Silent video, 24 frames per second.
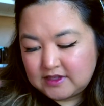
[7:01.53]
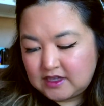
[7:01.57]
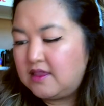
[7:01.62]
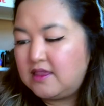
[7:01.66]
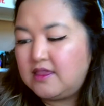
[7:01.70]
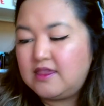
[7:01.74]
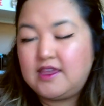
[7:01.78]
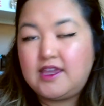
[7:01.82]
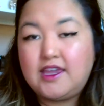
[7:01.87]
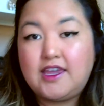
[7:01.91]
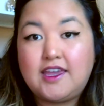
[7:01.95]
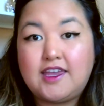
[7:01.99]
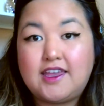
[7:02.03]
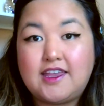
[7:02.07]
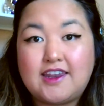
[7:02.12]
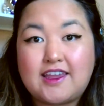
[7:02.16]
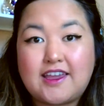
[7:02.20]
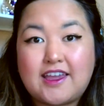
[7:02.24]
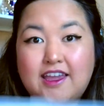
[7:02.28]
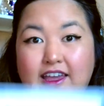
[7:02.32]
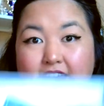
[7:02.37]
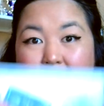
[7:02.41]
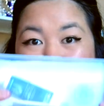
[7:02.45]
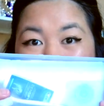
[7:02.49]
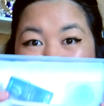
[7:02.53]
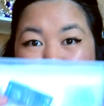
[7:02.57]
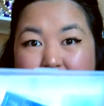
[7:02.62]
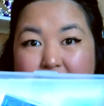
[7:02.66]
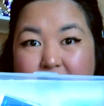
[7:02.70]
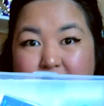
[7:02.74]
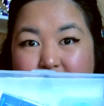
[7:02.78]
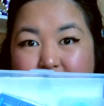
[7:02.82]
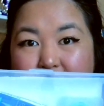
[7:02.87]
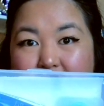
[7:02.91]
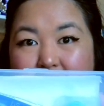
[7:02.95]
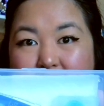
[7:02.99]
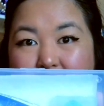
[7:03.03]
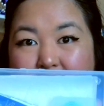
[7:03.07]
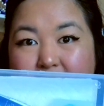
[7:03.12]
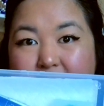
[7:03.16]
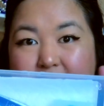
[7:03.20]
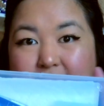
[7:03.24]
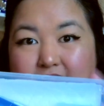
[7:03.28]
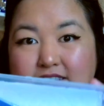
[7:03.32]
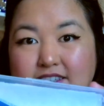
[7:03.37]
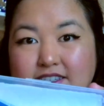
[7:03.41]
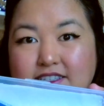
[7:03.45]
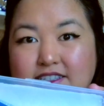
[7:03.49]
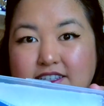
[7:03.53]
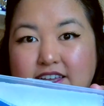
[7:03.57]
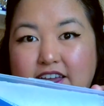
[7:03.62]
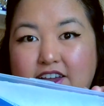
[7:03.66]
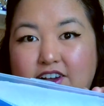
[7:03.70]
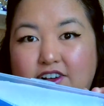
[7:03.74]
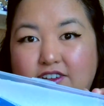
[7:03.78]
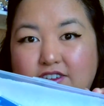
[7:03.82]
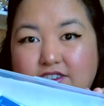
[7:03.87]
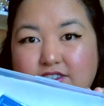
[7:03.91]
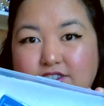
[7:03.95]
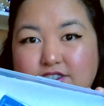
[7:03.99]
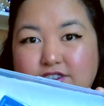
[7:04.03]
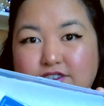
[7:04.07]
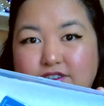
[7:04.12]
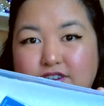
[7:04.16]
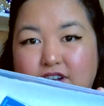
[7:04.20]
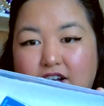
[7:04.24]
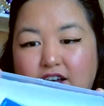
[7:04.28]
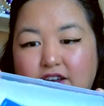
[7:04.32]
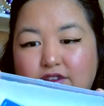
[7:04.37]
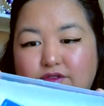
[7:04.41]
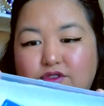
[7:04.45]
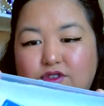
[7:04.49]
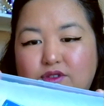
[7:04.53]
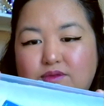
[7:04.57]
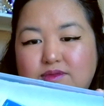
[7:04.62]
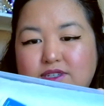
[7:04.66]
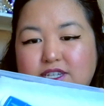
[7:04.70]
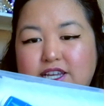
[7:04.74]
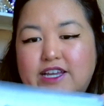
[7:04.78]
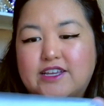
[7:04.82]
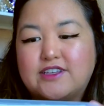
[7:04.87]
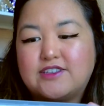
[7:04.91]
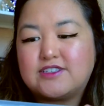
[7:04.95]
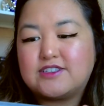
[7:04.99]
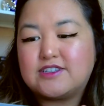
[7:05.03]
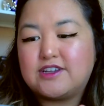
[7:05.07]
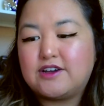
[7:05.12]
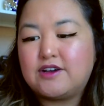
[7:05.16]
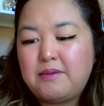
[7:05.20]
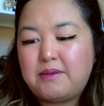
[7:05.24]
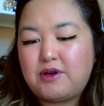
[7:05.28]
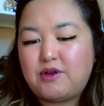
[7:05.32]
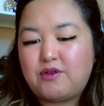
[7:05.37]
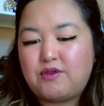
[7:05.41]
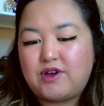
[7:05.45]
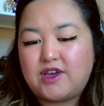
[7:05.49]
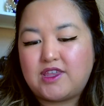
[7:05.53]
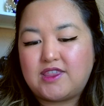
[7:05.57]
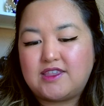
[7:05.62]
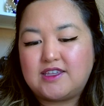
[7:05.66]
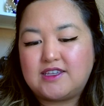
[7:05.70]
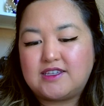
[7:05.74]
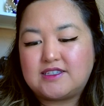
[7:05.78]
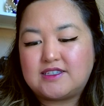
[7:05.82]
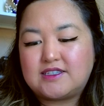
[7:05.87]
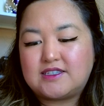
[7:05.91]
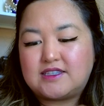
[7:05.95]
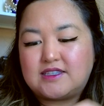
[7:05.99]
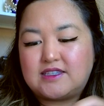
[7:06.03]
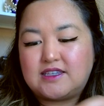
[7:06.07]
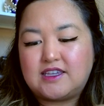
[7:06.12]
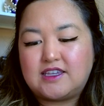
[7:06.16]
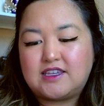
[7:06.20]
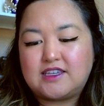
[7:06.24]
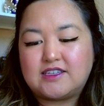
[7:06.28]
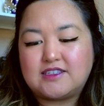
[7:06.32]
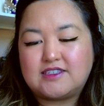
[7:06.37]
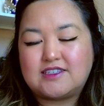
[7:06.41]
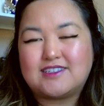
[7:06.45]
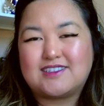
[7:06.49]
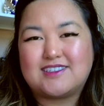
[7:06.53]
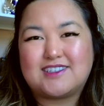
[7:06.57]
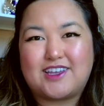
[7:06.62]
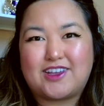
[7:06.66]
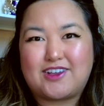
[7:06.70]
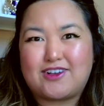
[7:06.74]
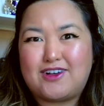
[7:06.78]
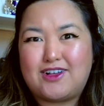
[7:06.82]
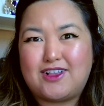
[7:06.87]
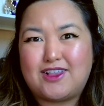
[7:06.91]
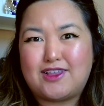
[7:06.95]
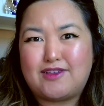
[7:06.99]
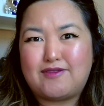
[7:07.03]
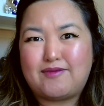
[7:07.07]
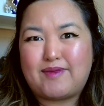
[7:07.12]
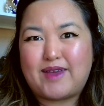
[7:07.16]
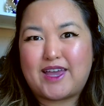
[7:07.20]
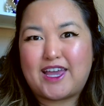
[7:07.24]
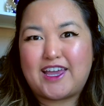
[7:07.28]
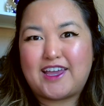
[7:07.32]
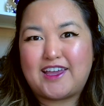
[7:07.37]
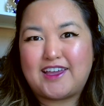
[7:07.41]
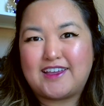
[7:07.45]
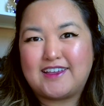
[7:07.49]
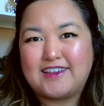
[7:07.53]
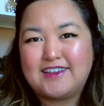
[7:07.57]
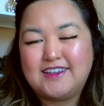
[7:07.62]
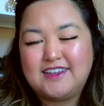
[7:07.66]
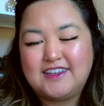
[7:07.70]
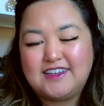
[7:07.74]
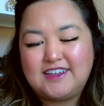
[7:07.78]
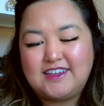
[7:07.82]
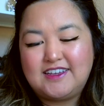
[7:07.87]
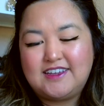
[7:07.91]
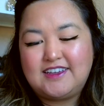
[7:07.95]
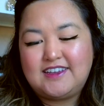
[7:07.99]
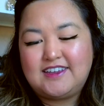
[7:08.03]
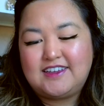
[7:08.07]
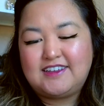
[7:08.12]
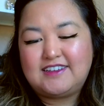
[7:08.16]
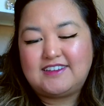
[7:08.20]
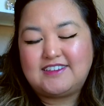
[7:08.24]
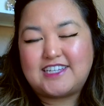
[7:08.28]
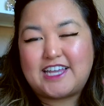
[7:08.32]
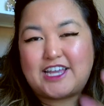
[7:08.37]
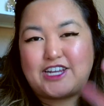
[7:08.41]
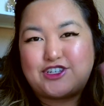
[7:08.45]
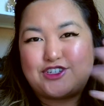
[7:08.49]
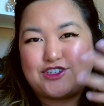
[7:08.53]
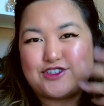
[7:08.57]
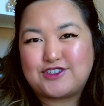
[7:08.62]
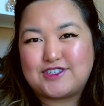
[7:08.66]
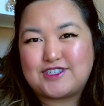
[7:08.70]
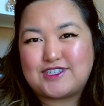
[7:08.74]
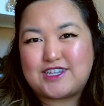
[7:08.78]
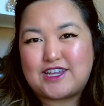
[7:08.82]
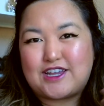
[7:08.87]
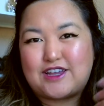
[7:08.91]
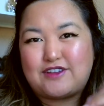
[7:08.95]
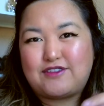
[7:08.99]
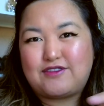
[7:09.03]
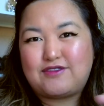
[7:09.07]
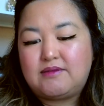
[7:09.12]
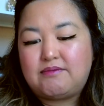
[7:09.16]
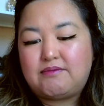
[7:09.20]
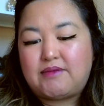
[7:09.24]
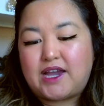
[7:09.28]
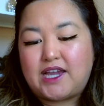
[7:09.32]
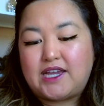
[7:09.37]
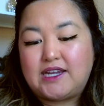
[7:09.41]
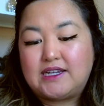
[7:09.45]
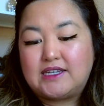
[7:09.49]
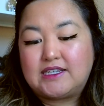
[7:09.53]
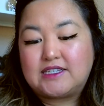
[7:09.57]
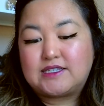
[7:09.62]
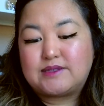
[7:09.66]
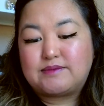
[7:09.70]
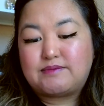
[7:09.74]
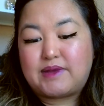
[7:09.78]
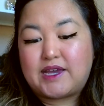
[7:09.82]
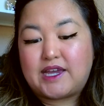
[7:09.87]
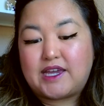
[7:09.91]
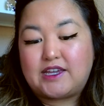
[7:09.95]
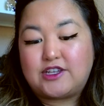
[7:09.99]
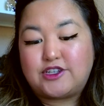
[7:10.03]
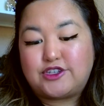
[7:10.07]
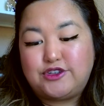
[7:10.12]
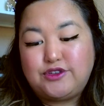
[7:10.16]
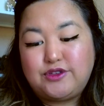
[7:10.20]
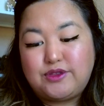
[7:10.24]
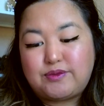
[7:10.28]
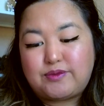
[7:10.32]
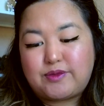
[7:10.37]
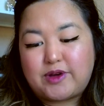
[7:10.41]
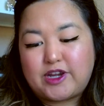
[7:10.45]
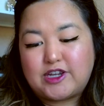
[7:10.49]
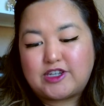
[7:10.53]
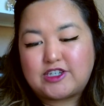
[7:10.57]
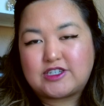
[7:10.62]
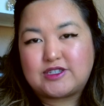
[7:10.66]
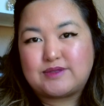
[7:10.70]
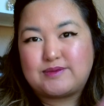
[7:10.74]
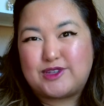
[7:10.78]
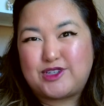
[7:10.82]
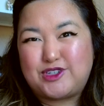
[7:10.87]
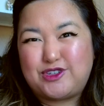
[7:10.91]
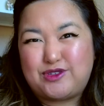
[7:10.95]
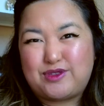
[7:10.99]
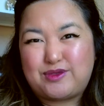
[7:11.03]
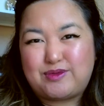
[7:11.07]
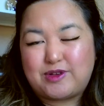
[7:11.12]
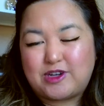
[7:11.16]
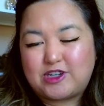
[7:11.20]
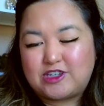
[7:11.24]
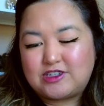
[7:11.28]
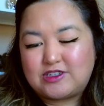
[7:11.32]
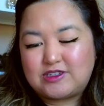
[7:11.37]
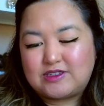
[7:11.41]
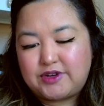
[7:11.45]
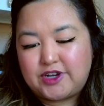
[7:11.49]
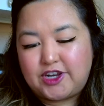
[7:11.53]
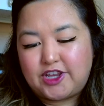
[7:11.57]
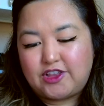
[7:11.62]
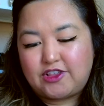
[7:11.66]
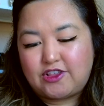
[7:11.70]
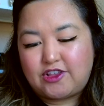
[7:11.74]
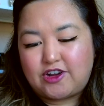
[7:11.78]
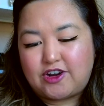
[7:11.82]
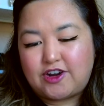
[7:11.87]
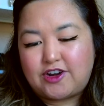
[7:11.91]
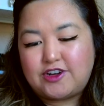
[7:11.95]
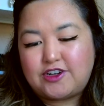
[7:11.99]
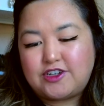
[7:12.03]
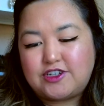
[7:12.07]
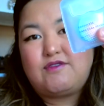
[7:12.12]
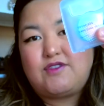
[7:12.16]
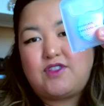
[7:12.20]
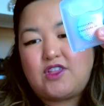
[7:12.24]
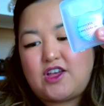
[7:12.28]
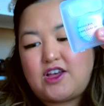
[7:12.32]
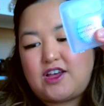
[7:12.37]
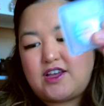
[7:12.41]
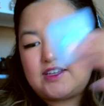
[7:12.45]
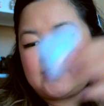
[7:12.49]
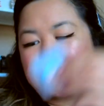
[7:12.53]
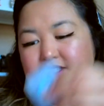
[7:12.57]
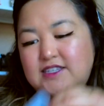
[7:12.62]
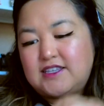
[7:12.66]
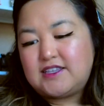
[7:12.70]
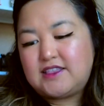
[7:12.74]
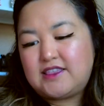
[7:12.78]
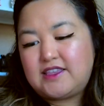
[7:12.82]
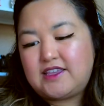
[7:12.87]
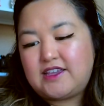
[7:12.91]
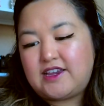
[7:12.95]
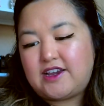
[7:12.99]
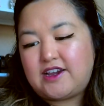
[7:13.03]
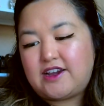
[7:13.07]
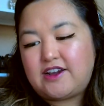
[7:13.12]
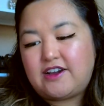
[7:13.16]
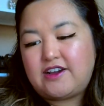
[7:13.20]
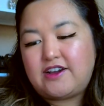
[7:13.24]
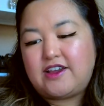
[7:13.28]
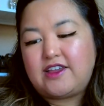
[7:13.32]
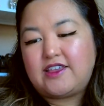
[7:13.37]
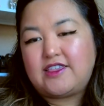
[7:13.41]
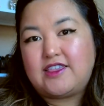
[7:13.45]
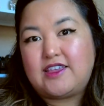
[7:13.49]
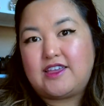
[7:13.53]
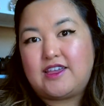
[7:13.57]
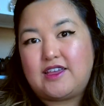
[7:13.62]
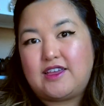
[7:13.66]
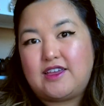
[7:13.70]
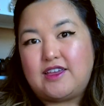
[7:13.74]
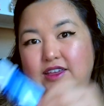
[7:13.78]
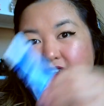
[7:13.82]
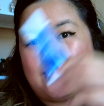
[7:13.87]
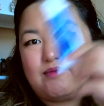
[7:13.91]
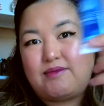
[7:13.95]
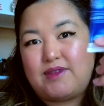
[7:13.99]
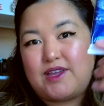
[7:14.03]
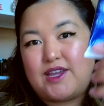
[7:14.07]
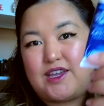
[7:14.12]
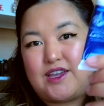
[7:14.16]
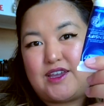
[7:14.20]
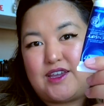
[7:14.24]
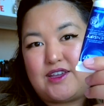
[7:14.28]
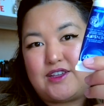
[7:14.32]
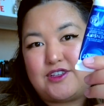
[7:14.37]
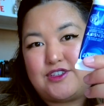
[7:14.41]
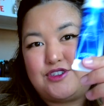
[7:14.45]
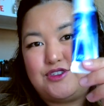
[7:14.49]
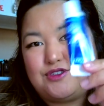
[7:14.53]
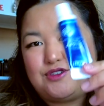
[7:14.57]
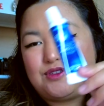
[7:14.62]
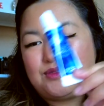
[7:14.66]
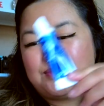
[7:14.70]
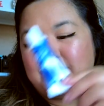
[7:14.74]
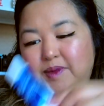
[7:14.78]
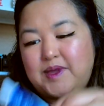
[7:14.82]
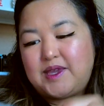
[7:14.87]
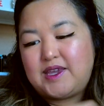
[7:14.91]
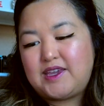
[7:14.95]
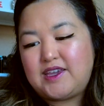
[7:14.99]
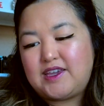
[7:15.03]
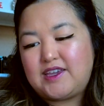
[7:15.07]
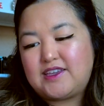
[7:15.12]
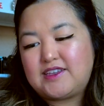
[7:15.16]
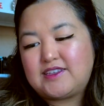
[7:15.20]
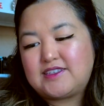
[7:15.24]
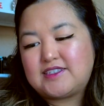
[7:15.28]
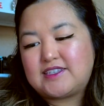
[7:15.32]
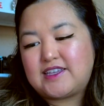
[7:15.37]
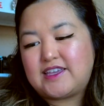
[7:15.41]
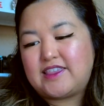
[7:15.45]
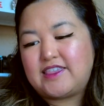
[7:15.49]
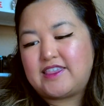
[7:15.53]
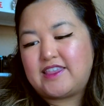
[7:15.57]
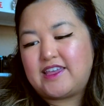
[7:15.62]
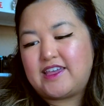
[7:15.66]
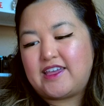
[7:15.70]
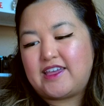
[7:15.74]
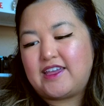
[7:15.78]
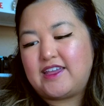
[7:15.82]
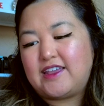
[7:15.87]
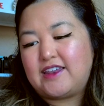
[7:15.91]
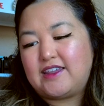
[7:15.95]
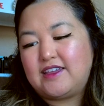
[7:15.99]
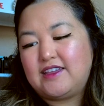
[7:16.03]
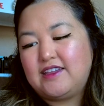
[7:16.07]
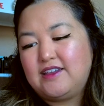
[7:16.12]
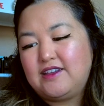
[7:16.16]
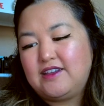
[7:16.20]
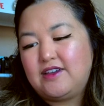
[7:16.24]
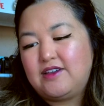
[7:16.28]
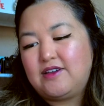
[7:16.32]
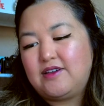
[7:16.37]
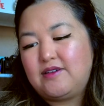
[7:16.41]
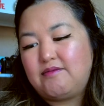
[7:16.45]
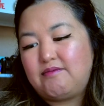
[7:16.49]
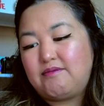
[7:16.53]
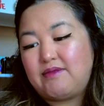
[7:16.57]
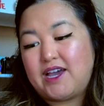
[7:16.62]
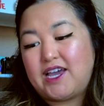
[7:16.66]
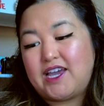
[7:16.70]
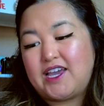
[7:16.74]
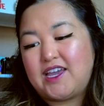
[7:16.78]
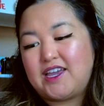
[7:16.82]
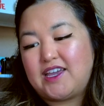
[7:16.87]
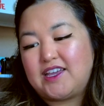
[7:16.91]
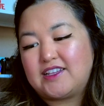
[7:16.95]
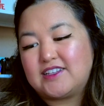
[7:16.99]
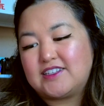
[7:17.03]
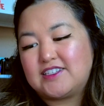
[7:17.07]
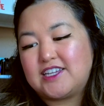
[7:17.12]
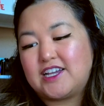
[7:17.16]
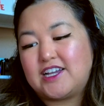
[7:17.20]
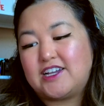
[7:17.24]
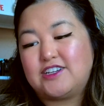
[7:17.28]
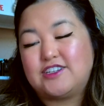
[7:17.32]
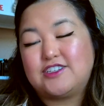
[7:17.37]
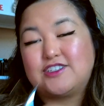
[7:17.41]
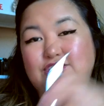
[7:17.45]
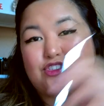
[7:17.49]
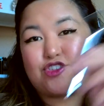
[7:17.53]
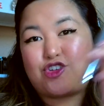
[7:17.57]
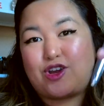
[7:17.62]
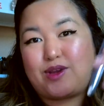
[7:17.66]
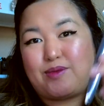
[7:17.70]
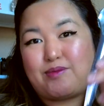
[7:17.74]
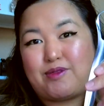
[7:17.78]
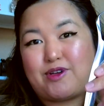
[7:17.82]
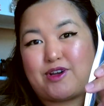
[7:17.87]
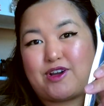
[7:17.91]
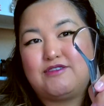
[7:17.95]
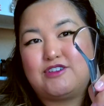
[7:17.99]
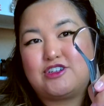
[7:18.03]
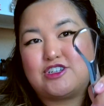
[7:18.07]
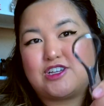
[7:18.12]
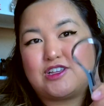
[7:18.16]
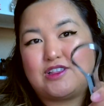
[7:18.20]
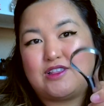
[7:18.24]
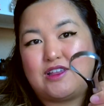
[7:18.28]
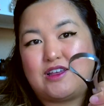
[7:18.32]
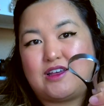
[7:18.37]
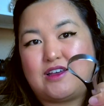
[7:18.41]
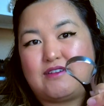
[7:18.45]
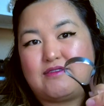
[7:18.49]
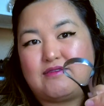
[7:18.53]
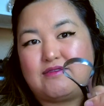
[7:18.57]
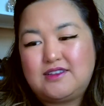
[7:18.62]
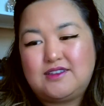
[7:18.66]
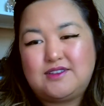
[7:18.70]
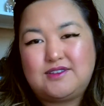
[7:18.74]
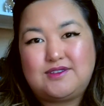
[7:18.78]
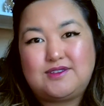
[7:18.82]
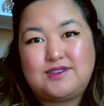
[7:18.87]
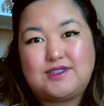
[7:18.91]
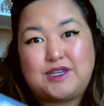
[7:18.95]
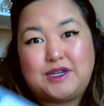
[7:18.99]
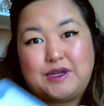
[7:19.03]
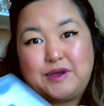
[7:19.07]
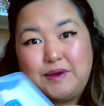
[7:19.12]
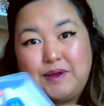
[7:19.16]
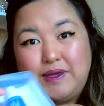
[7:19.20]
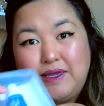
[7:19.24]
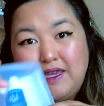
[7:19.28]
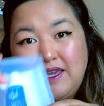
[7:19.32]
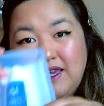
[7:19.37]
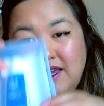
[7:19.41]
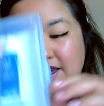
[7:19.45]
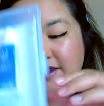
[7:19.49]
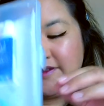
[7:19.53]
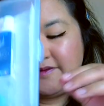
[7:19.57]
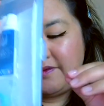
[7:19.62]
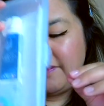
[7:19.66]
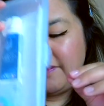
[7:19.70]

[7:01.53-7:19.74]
Then I have another case. This I also got from Daiso. But what this is like all of my dental stuff minus my toothbrush, because my toothbrush is pretty large. Floss in there, and then my toothpaste, and then my tongue scraper, which I love. Yeah.